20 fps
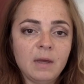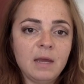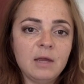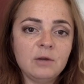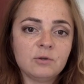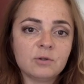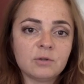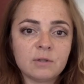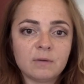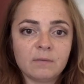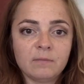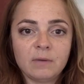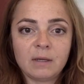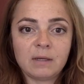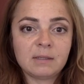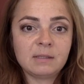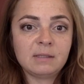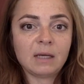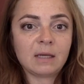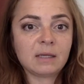ages of like
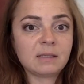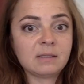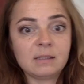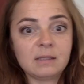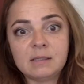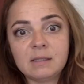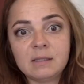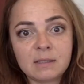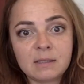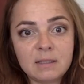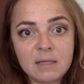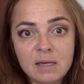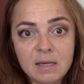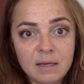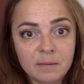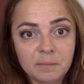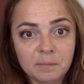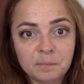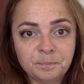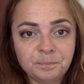6 to 16.